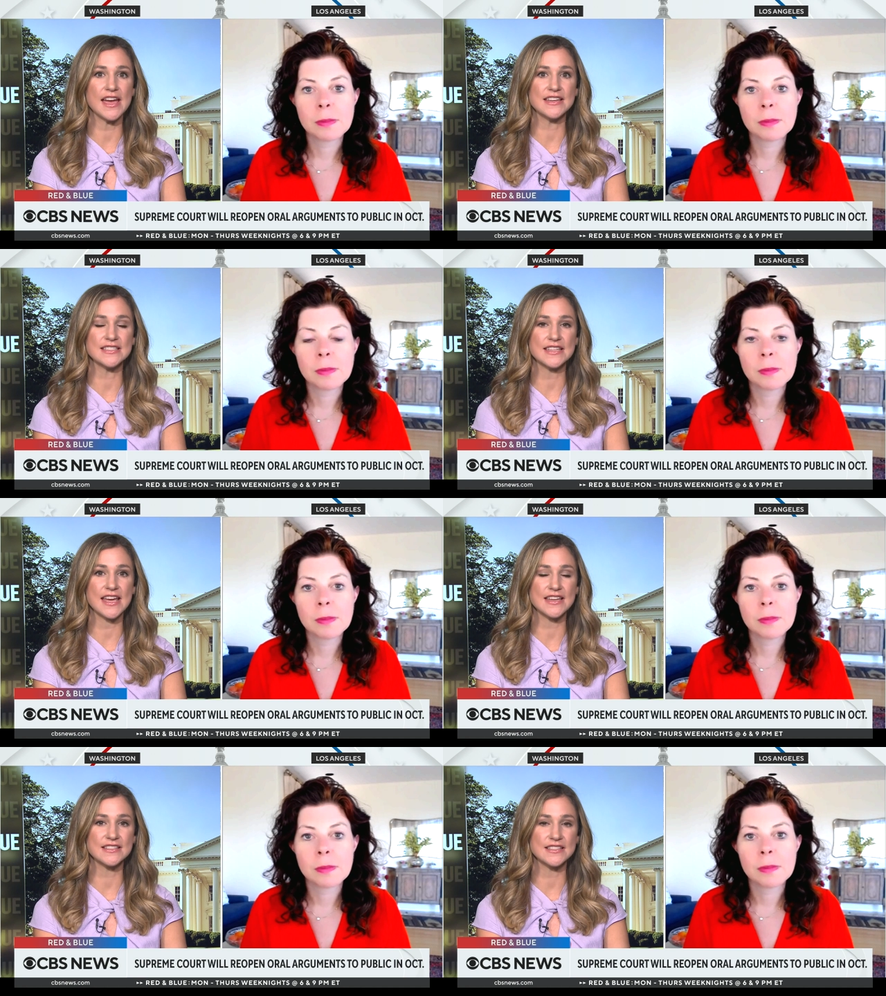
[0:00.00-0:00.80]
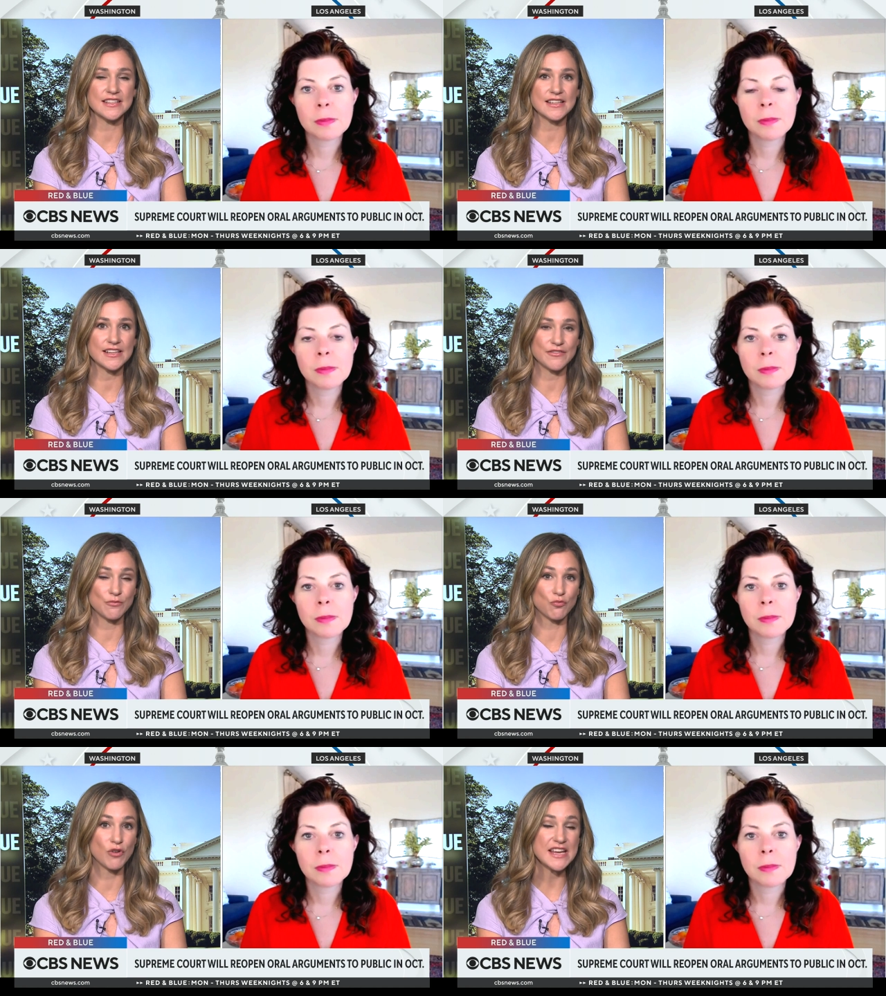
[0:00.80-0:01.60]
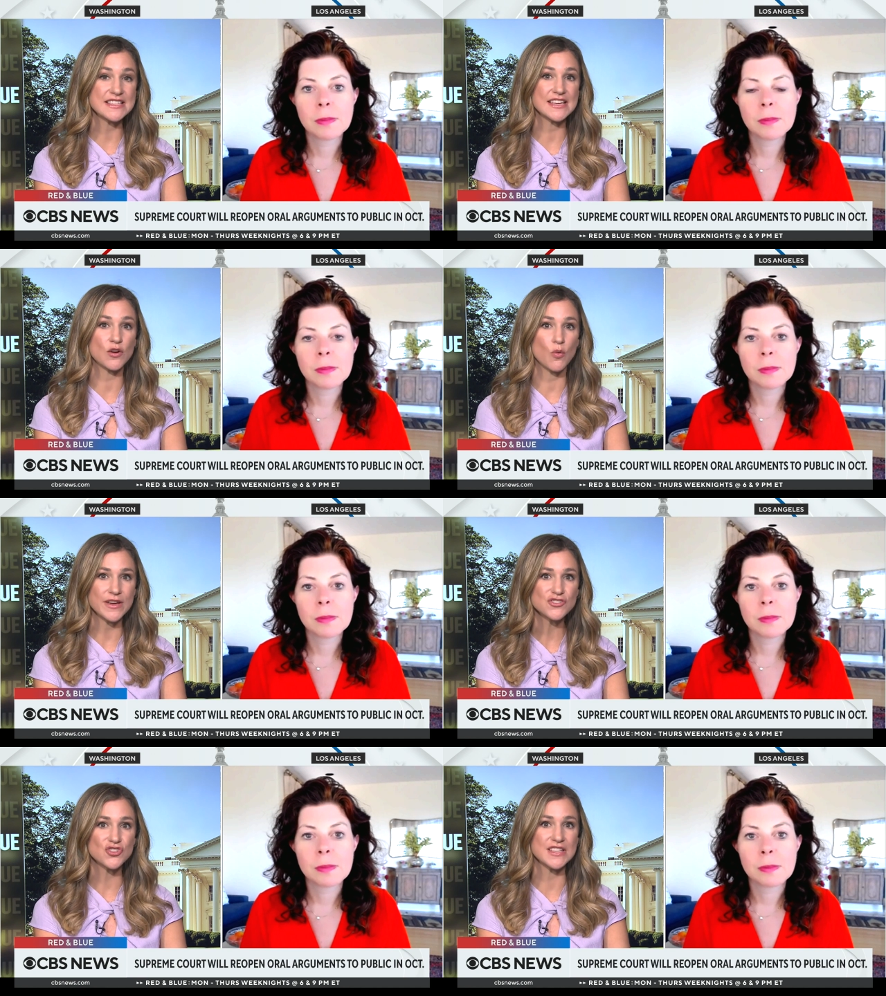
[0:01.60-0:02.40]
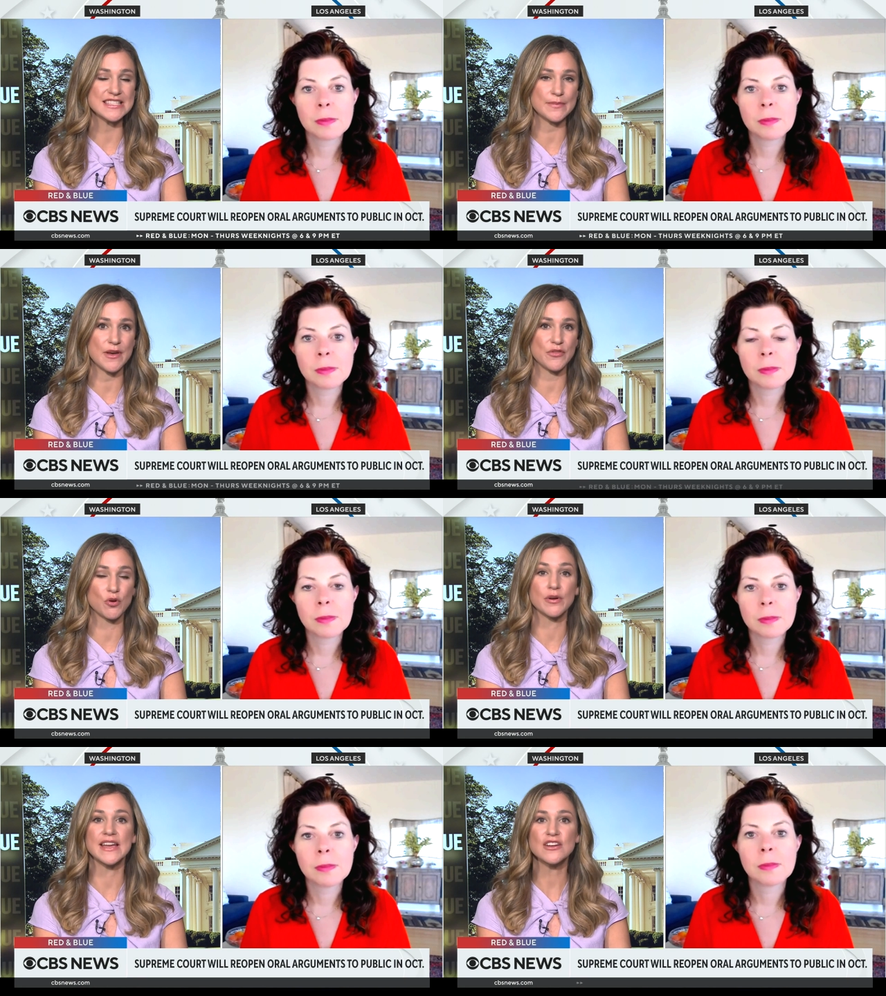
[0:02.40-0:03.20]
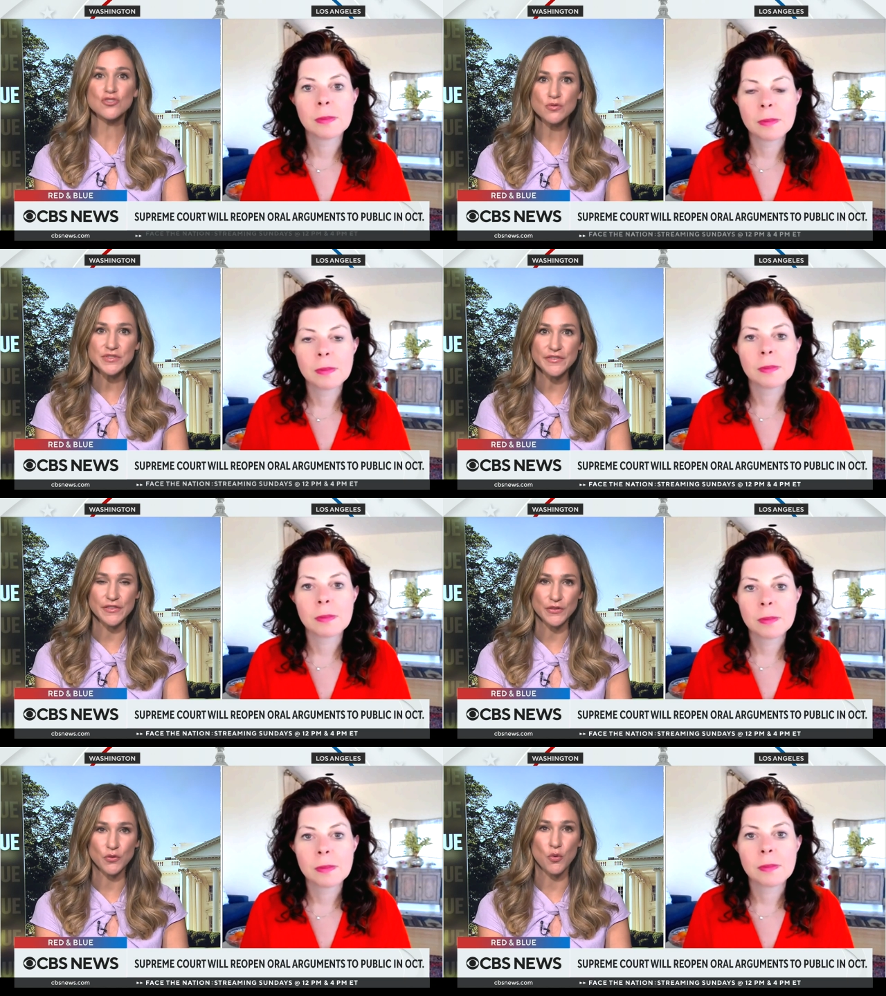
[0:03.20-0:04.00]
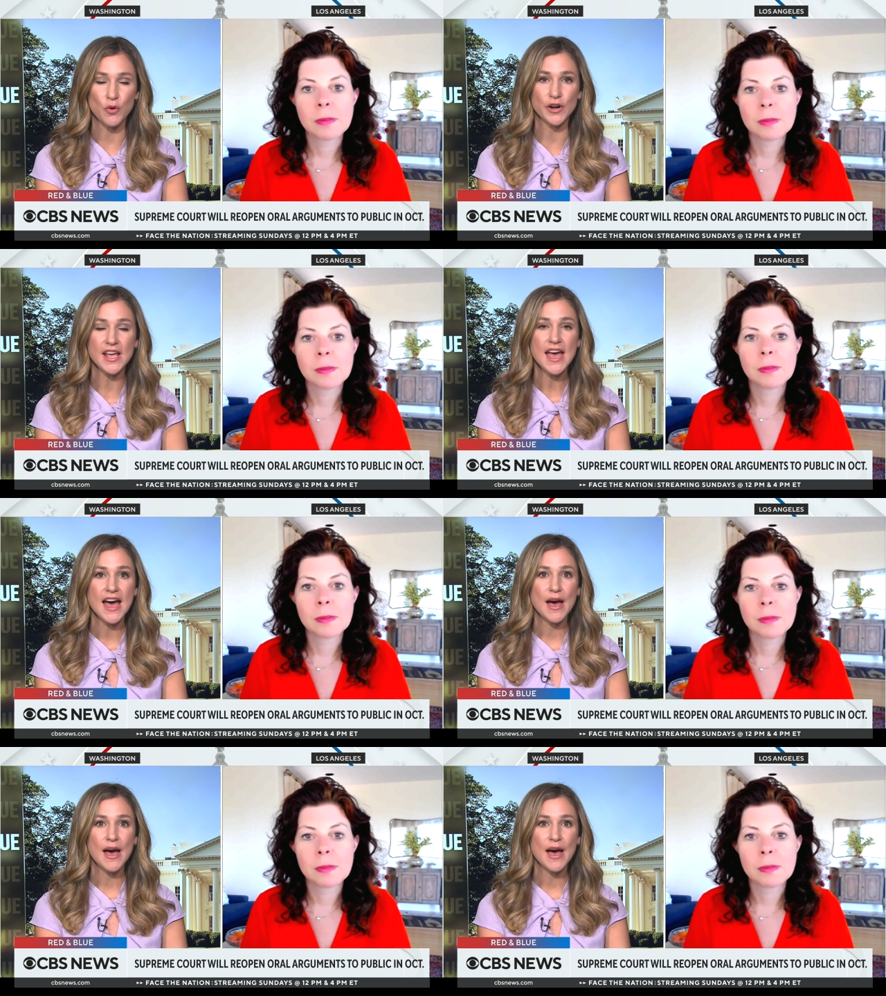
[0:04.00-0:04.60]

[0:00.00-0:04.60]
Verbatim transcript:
Speaker 1: and and kind of raising questions about the credentials of this court.